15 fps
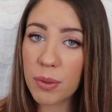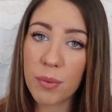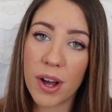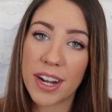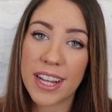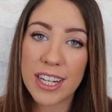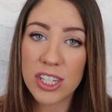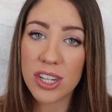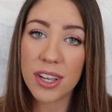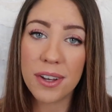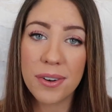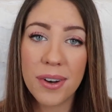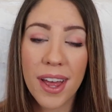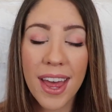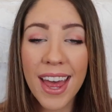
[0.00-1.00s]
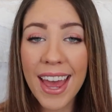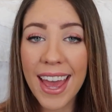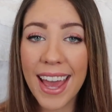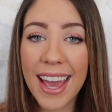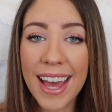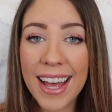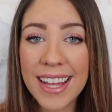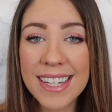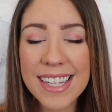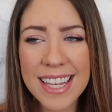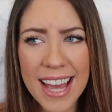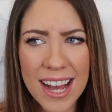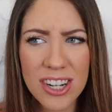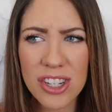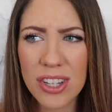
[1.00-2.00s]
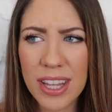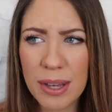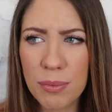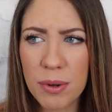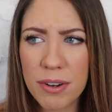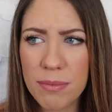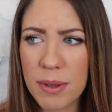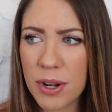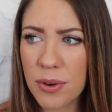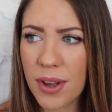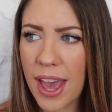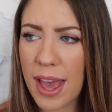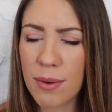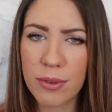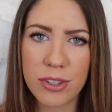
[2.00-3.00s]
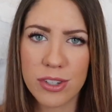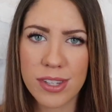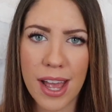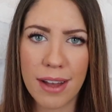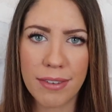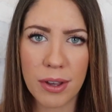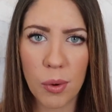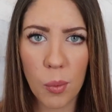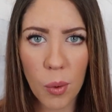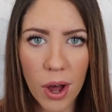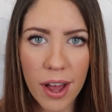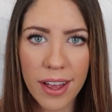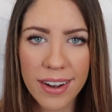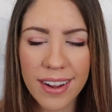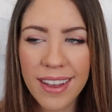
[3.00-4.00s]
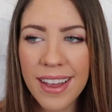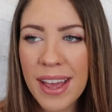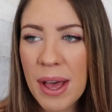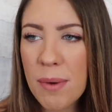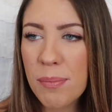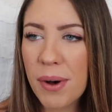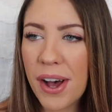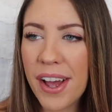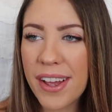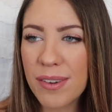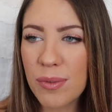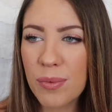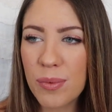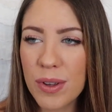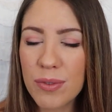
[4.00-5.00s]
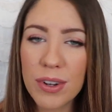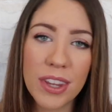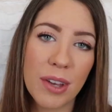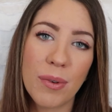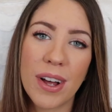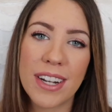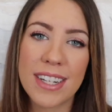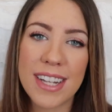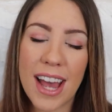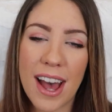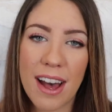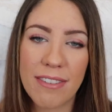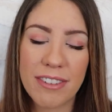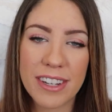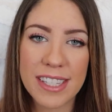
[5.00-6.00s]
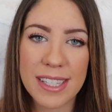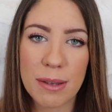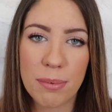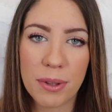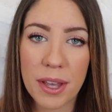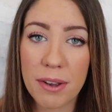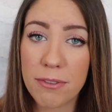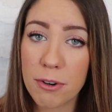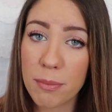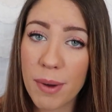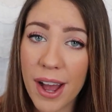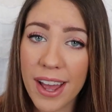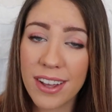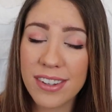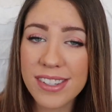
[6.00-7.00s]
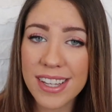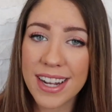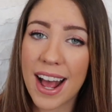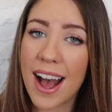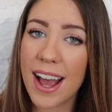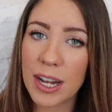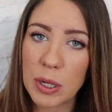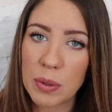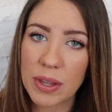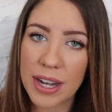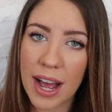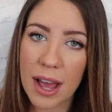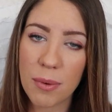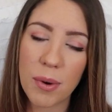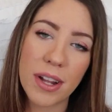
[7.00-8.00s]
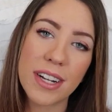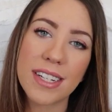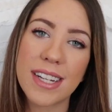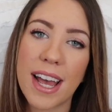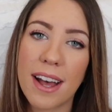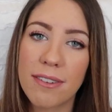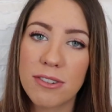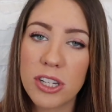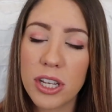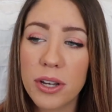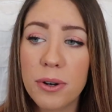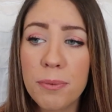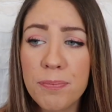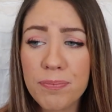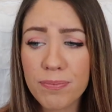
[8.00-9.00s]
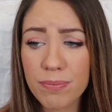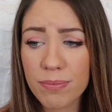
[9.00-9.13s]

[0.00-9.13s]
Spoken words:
with wanting 2, and he actually would have been okay with just having 1, but we really wanted to have a sibling for Miles, and I knew that I wanted to have 2.